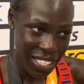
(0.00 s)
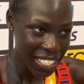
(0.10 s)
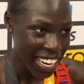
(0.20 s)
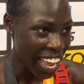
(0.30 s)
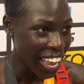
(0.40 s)

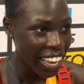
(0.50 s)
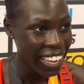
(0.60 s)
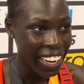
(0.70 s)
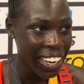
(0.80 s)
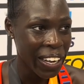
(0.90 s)
today
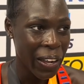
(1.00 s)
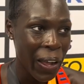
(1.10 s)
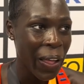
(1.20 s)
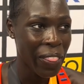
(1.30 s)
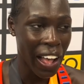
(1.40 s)

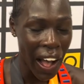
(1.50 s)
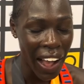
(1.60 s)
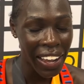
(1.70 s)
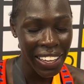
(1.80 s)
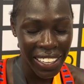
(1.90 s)
that
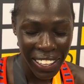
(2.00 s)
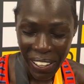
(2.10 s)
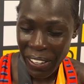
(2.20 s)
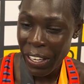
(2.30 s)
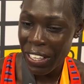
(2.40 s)
I
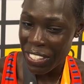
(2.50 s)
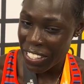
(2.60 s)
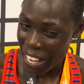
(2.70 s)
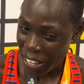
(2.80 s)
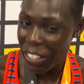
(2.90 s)
could
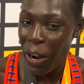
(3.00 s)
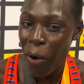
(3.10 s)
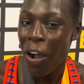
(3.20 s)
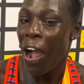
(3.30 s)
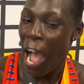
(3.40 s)
set, you know,
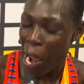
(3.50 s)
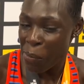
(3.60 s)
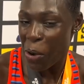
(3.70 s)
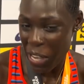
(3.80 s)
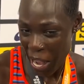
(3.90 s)
I'm
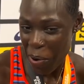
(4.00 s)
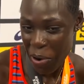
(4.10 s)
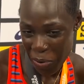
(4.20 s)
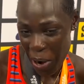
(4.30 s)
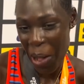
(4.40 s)
okay
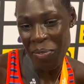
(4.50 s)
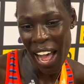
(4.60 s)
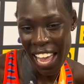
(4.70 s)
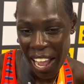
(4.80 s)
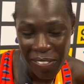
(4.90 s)
with where I'm
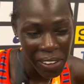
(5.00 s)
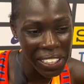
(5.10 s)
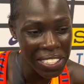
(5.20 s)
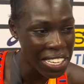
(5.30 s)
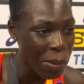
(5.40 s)
at. I feel like
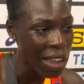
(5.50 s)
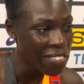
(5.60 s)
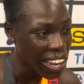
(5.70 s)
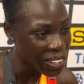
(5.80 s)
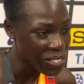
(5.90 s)
the
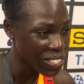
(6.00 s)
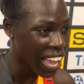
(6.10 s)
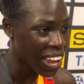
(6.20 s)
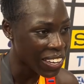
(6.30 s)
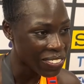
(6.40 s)
semifinals
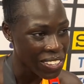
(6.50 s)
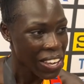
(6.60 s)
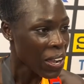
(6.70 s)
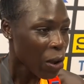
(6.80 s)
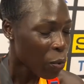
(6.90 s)
kind of
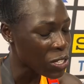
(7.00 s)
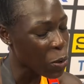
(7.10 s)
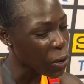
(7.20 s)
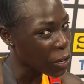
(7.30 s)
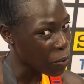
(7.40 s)
was a
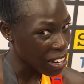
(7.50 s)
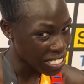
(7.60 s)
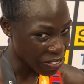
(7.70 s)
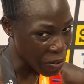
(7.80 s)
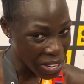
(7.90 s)
weird
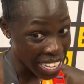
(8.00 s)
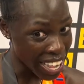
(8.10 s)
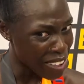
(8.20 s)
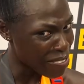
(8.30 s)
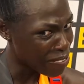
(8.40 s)
race for me,
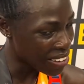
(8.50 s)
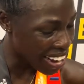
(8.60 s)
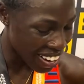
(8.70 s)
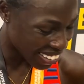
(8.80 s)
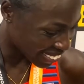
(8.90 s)
a very